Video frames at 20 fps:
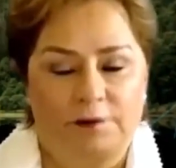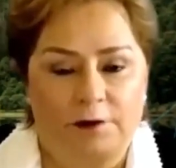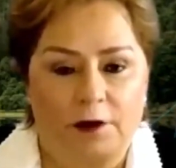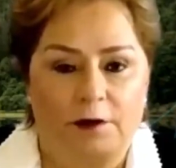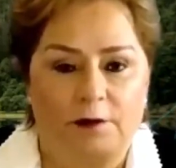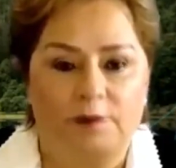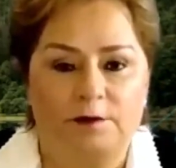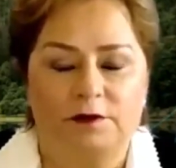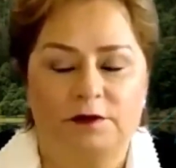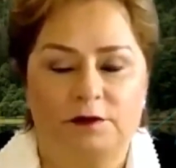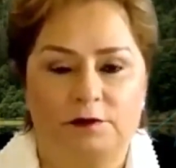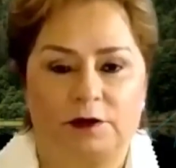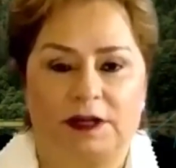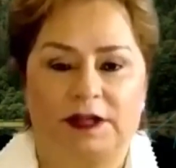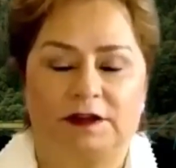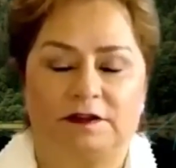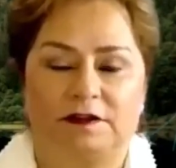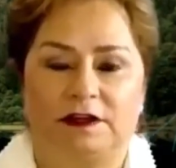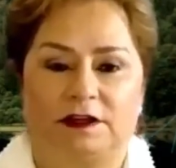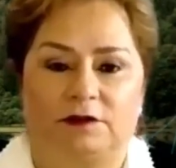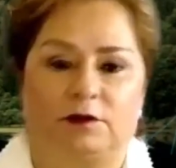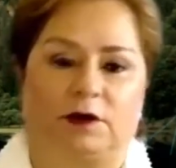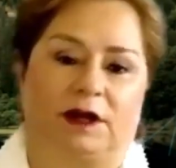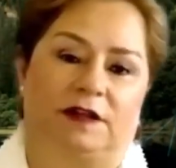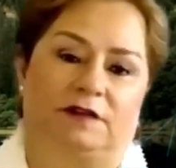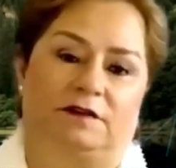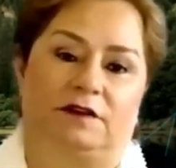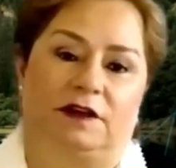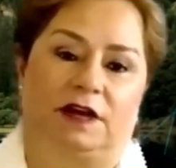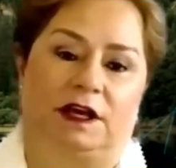from
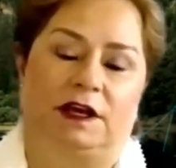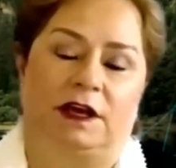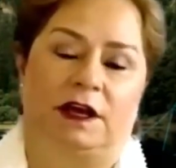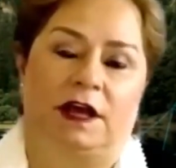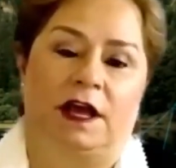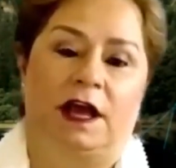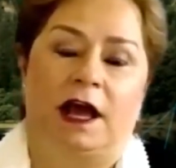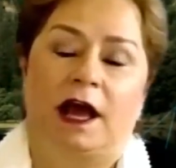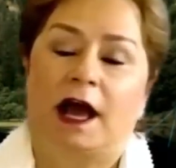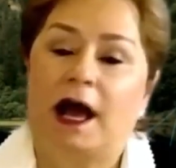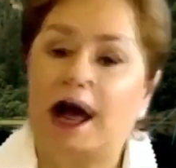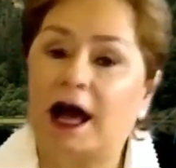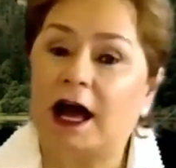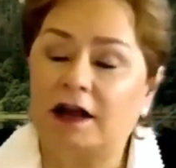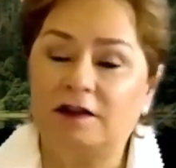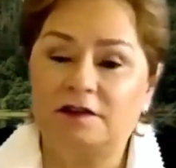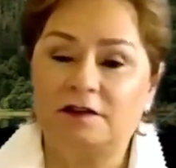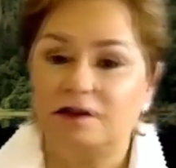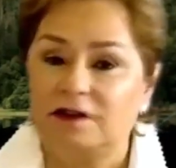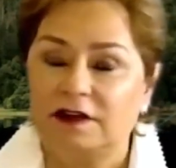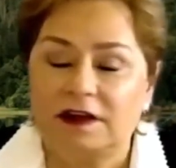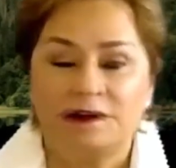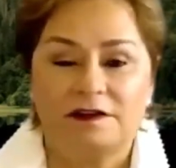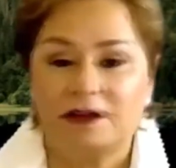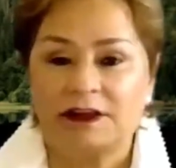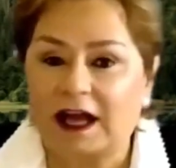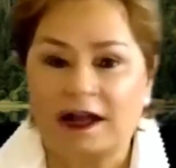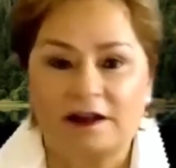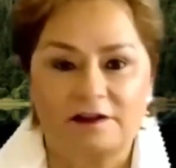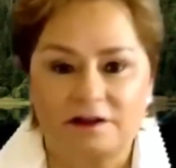2020. And
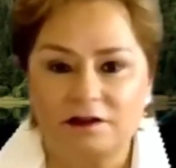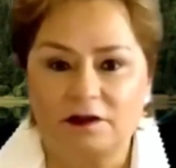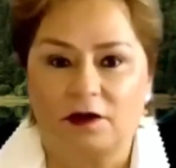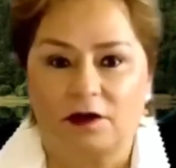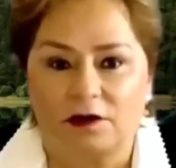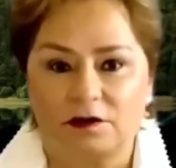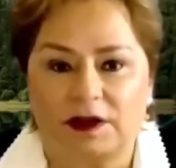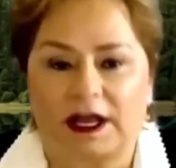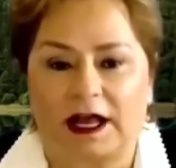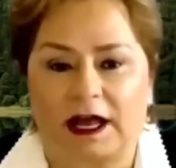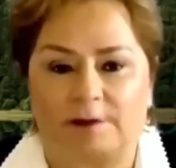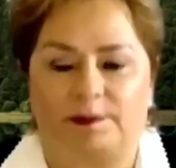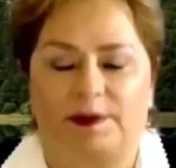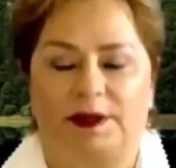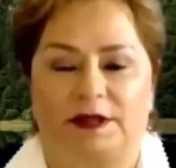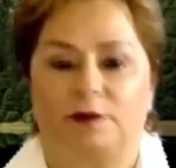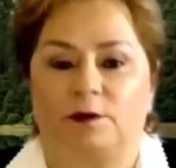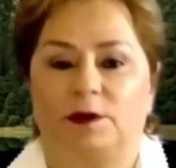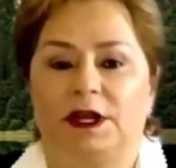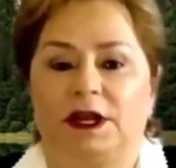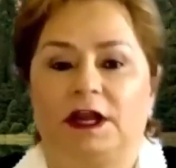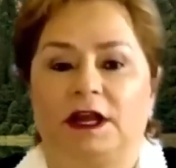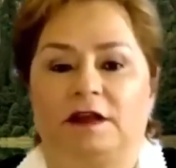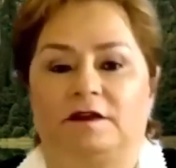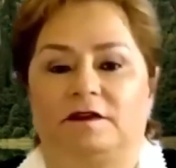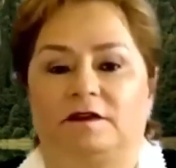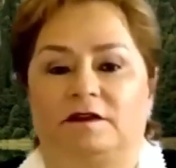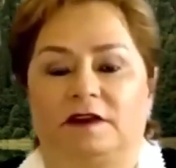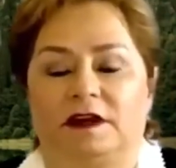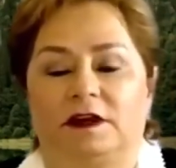this has not happened.
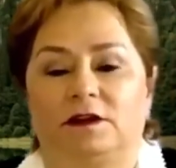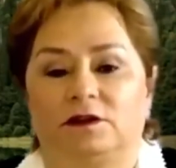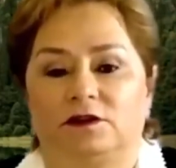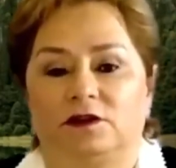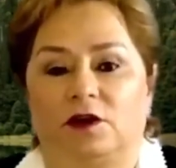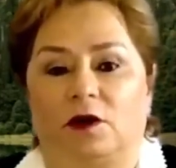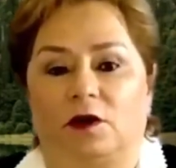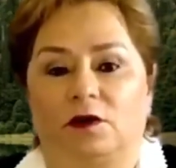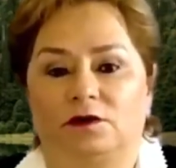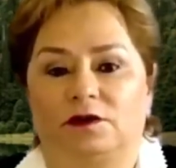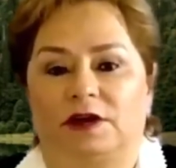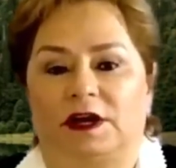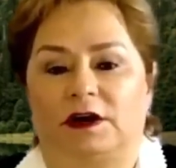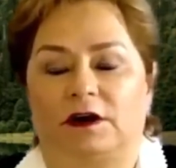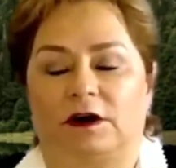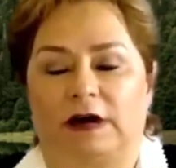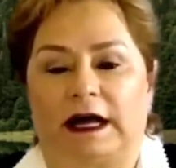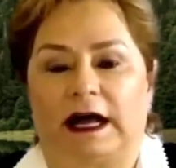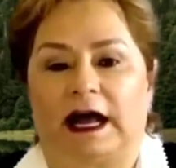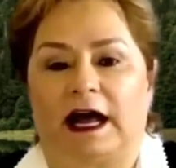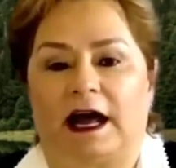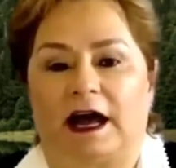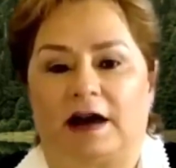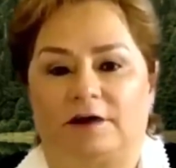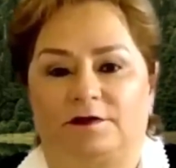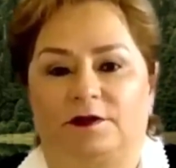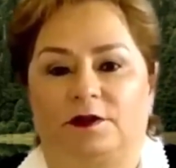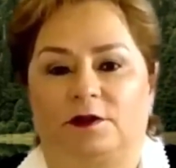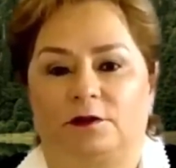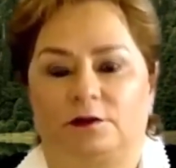We still don't
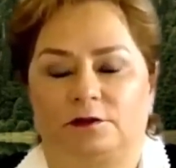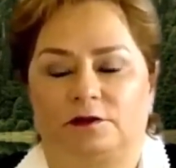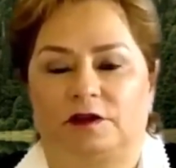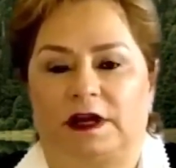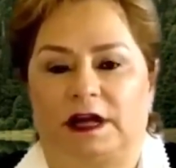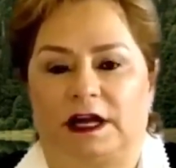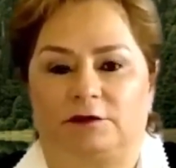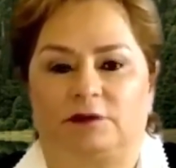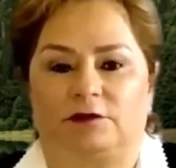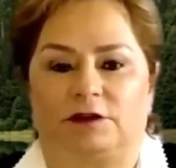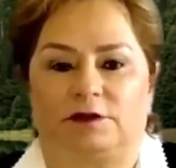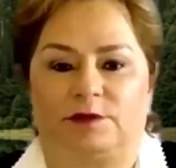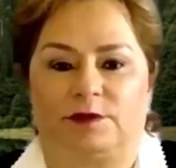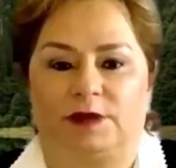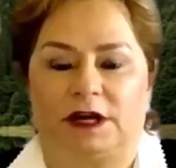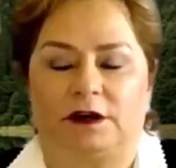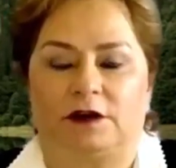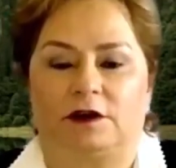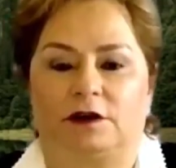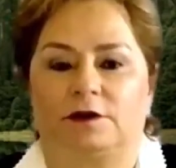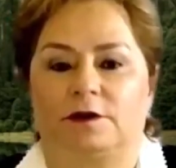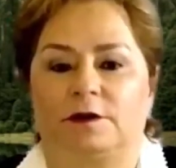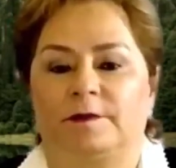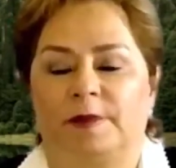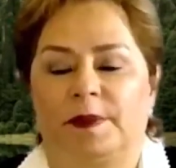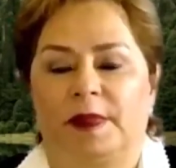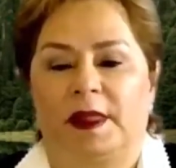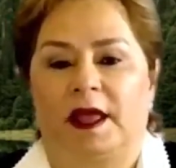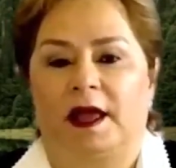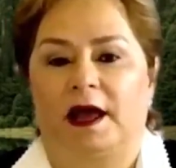have those $100
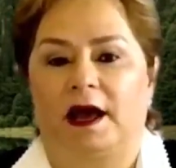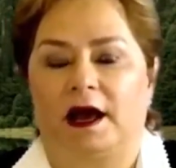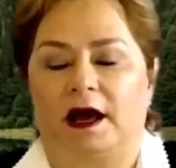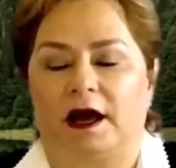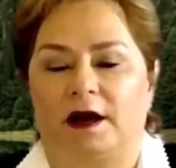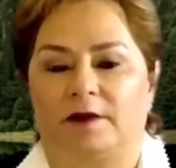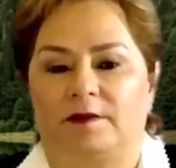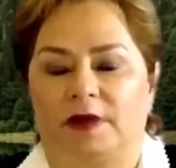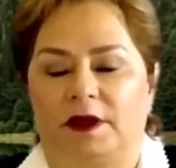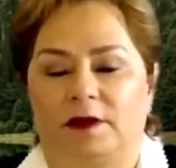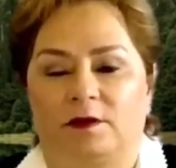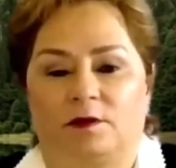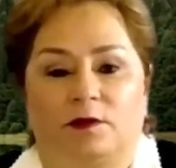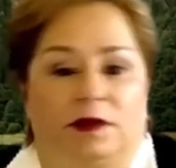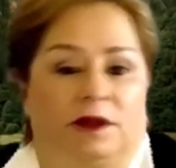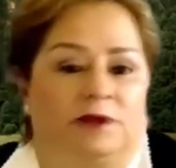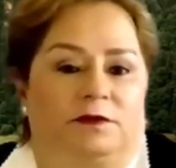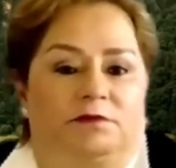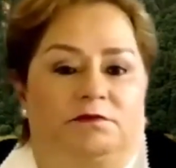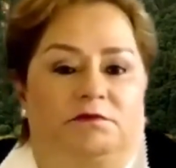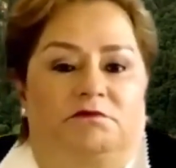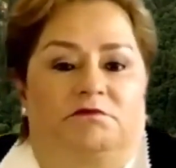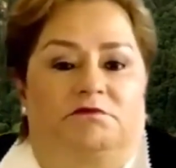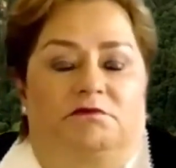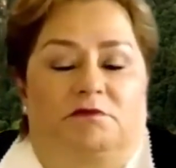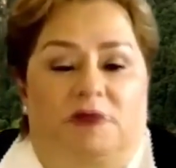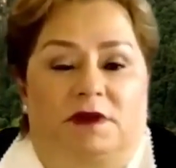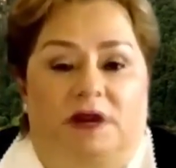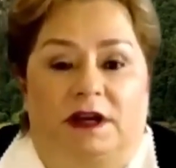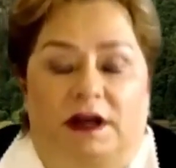billion with
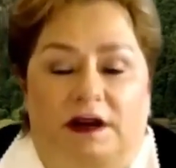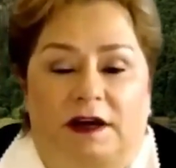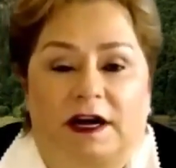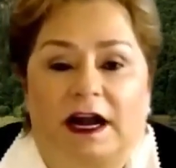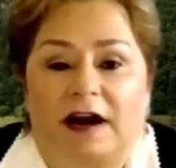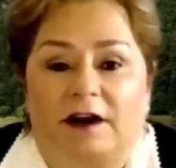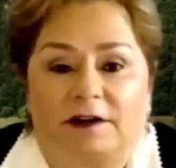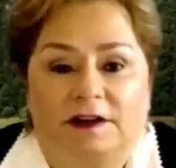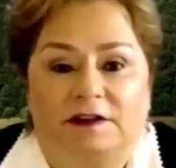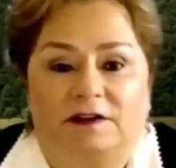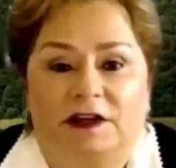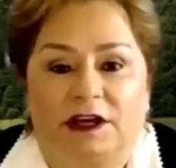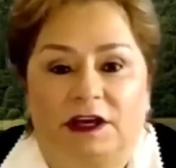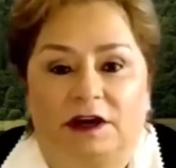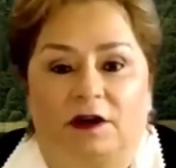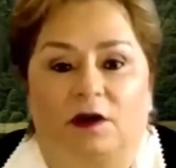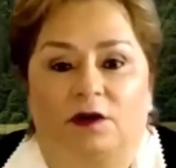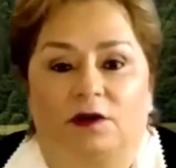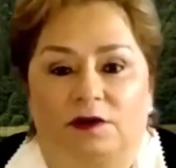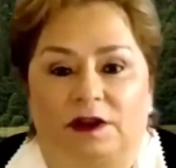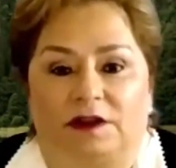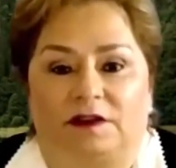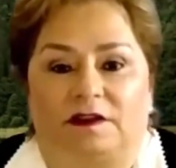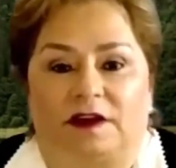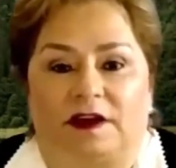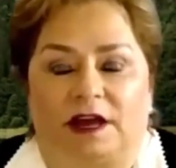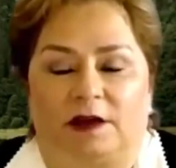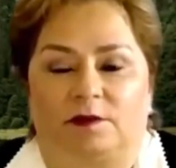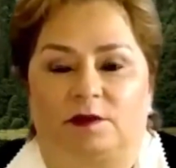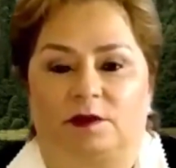clarity on the
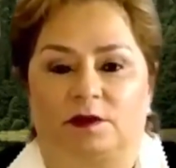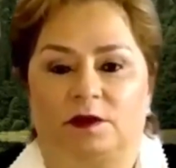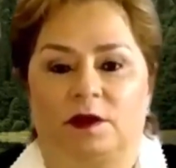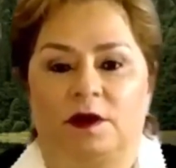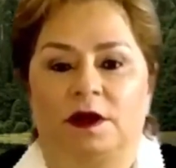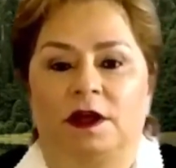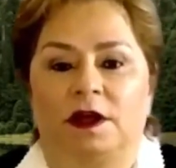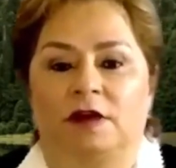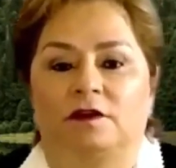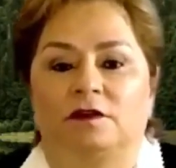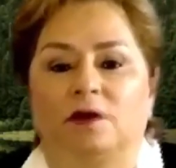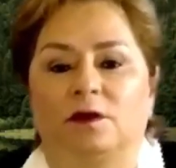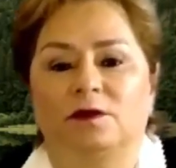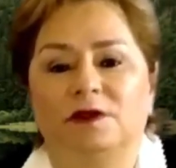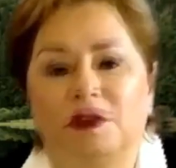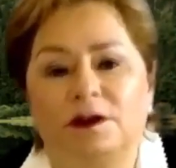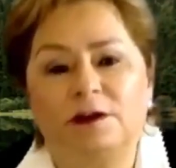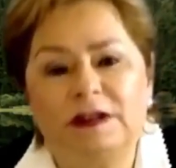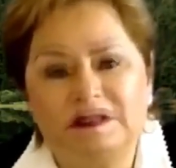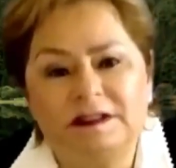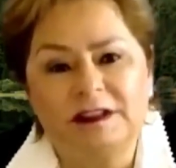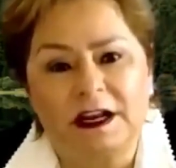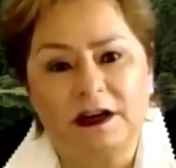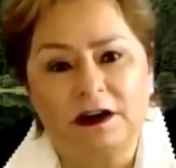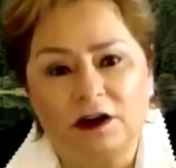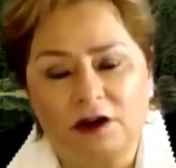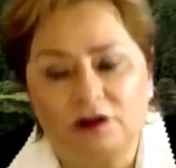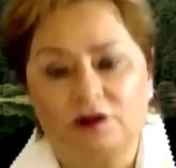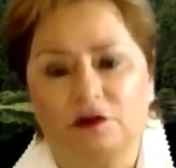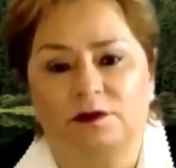table. So there is a
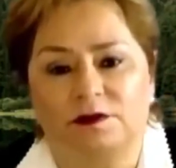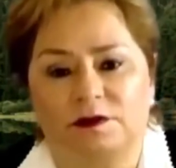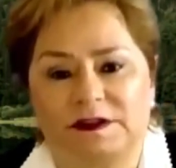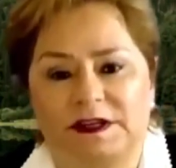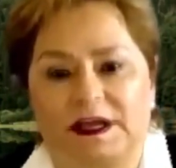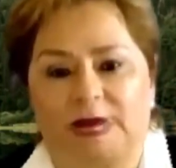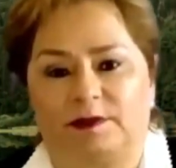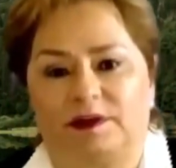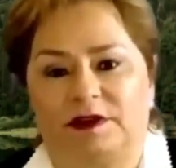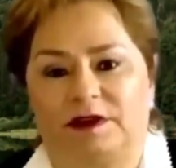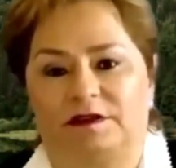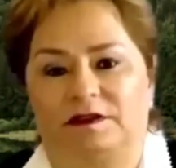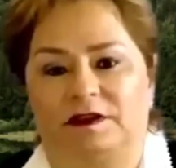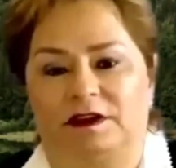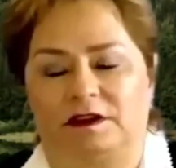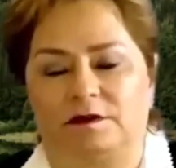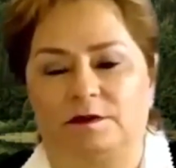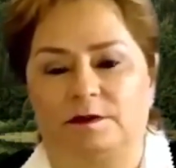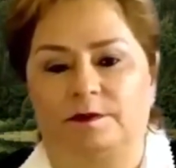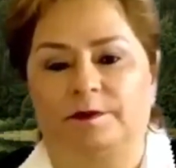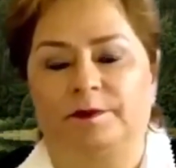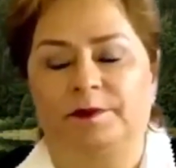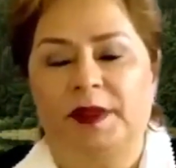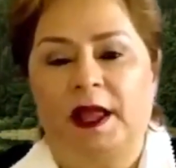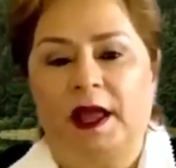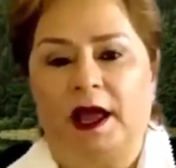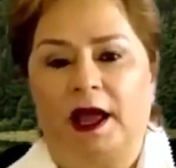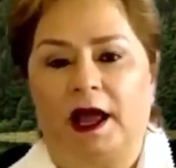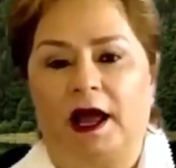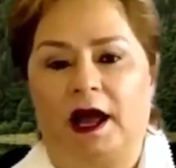lot of skepticism